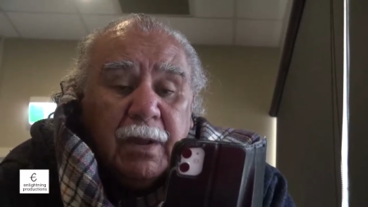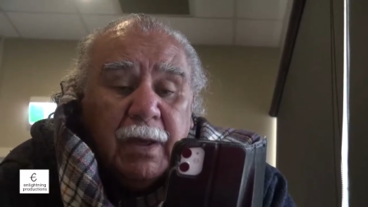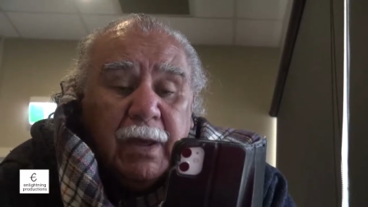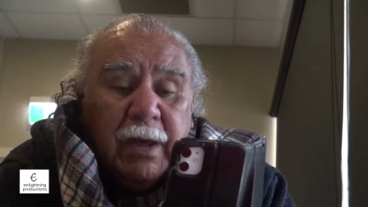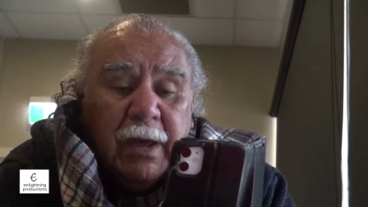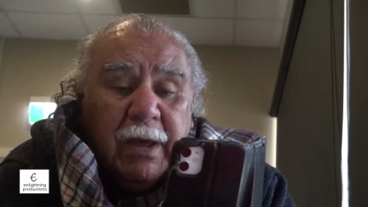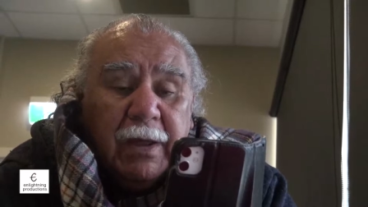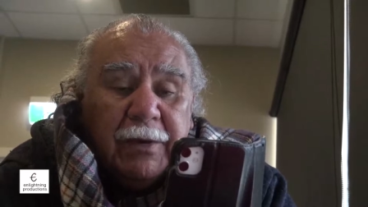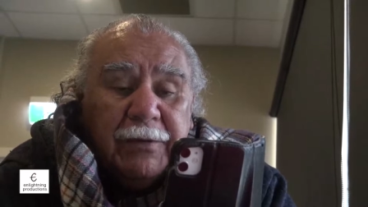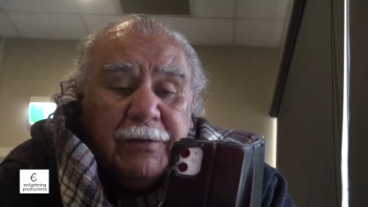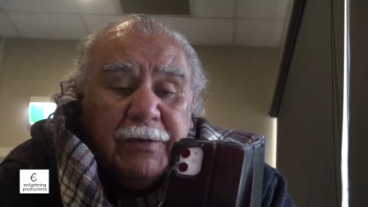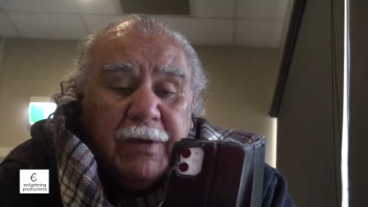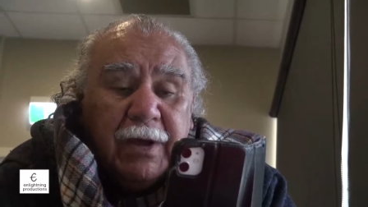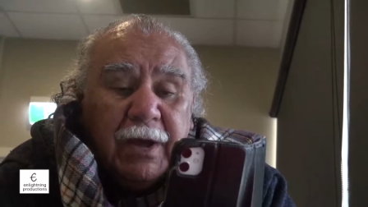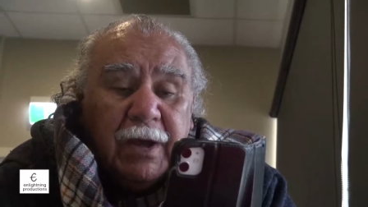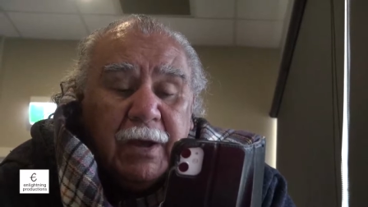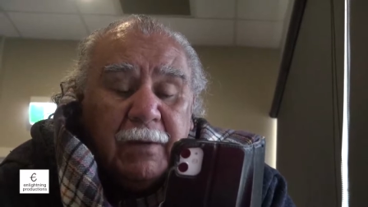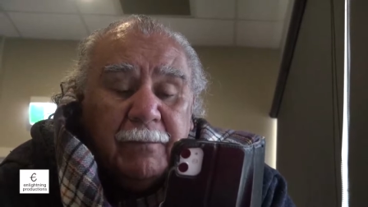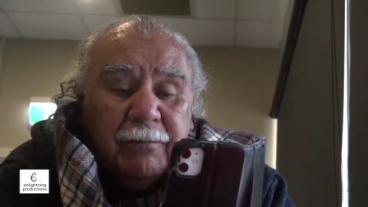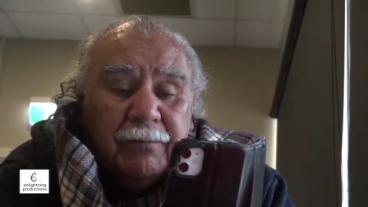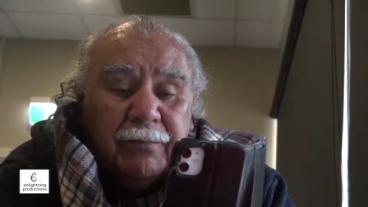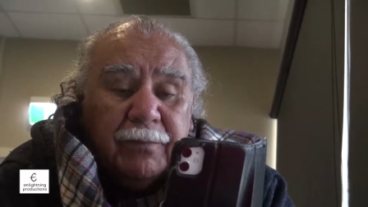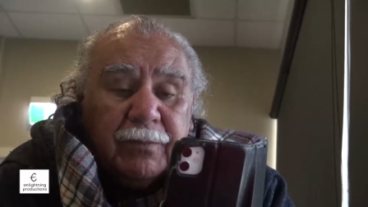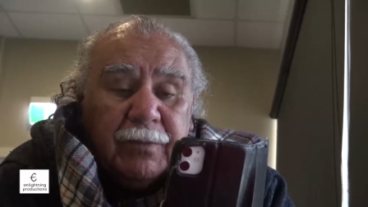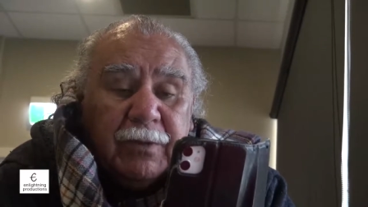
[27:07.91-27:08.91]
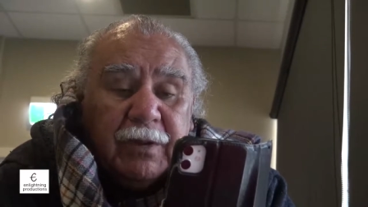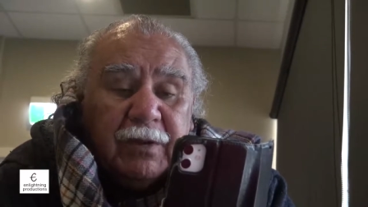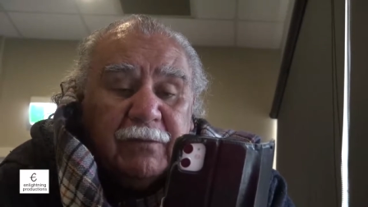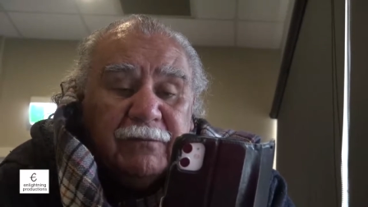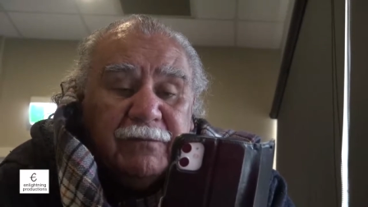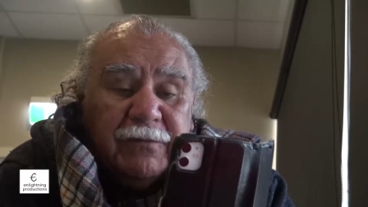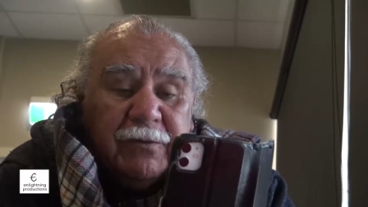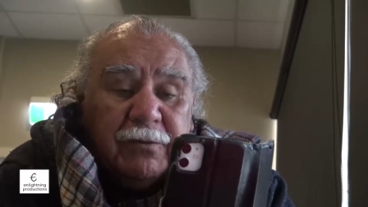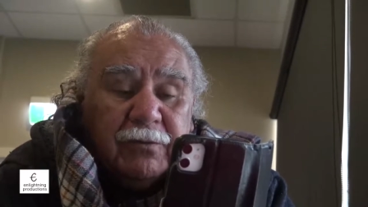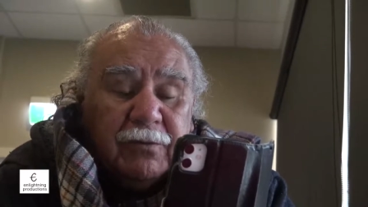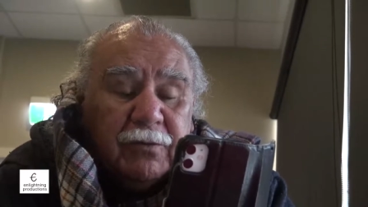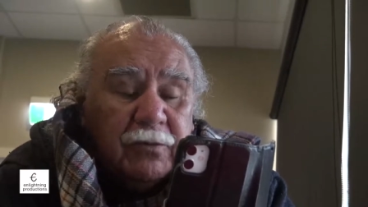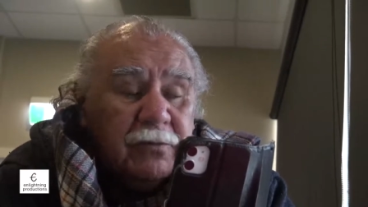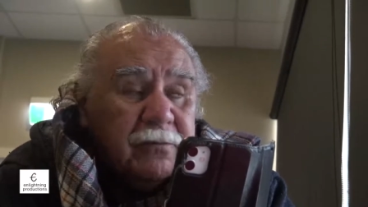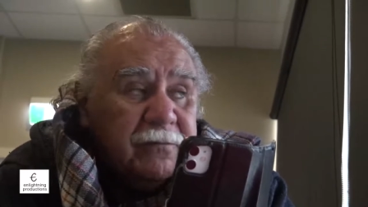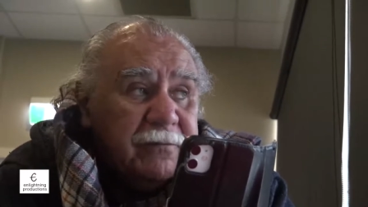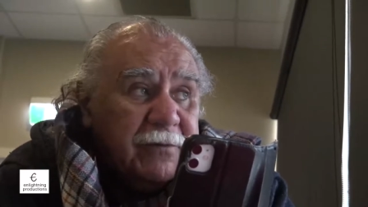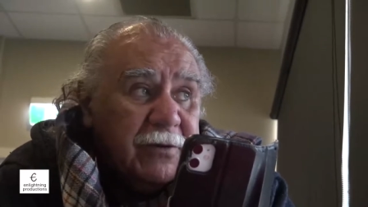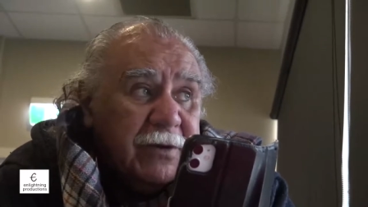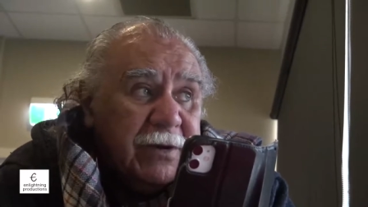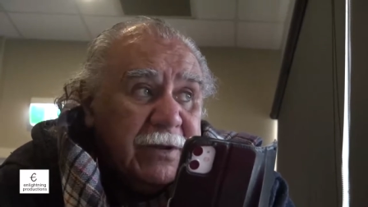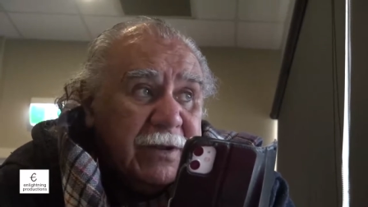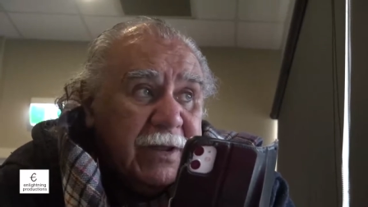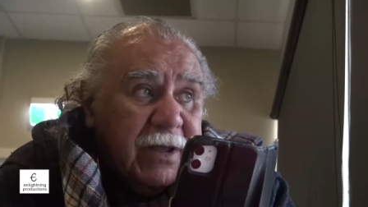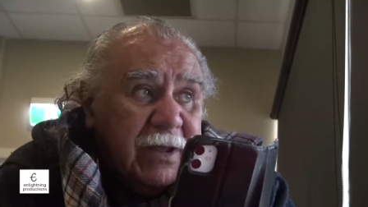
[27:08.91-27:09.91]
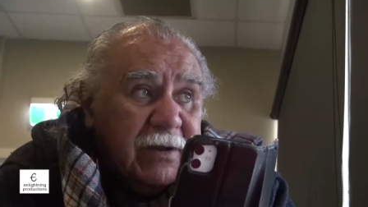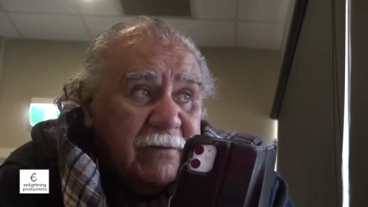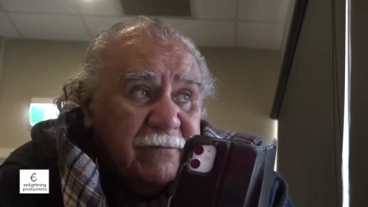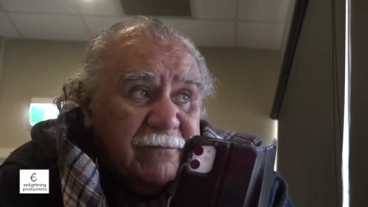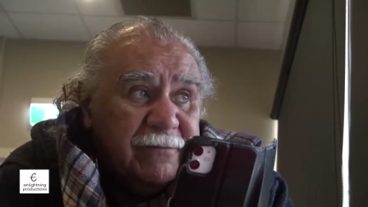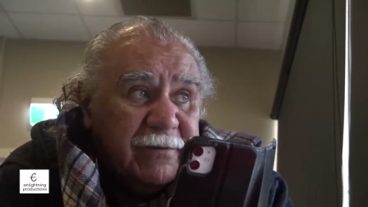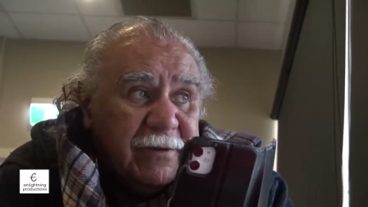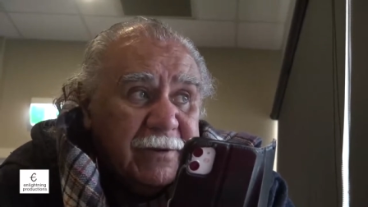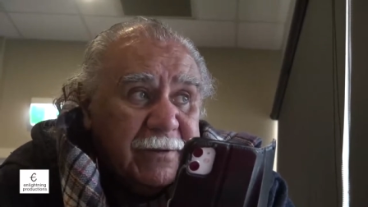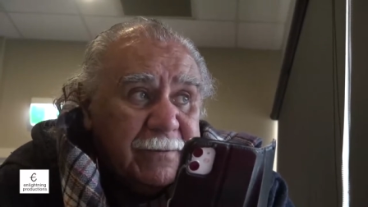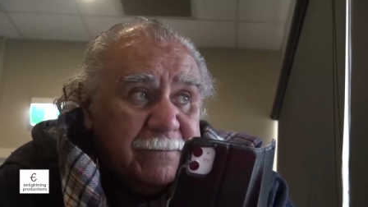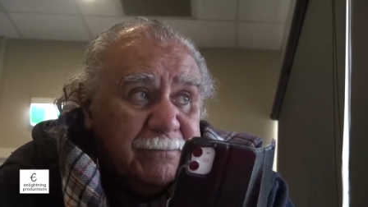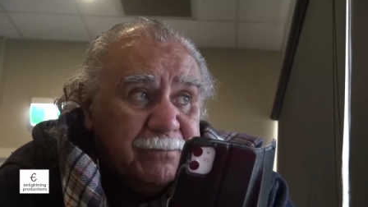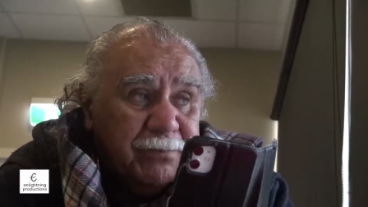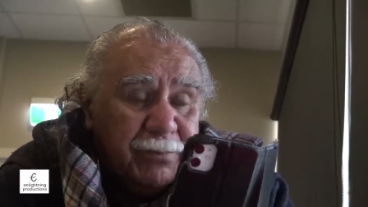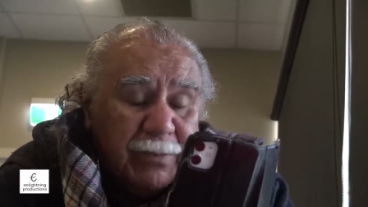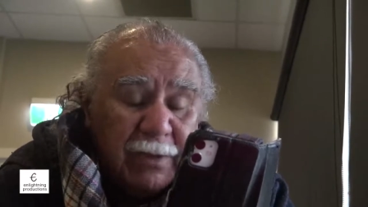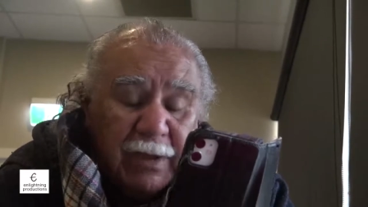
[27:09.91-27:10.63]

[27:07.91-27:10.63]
And um, if you look very carefully